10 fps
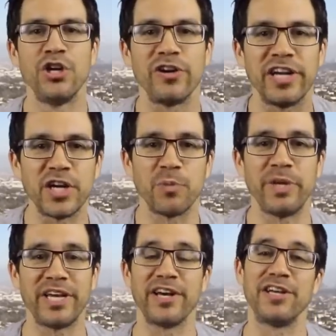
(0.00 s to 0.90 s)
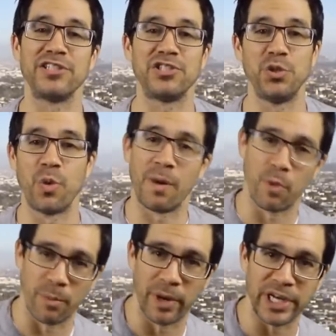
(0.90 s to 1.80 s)
You're here because you want
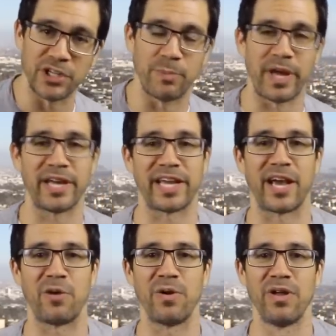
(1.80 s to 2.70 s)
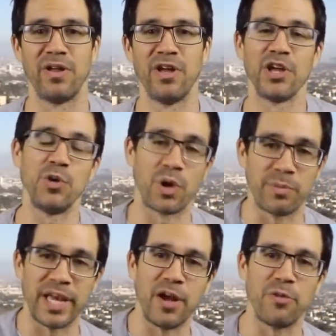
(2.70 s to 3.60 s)
more money in your bank account, you
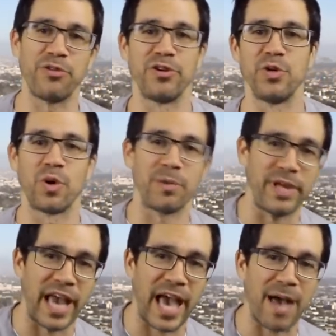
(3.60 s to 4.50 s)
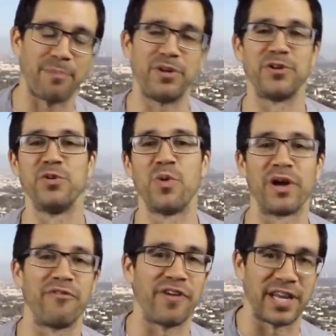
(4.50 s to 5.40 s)
want to be healthier, you want to be happier, you
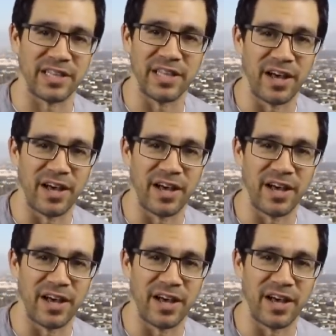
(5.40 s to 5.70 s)
want to find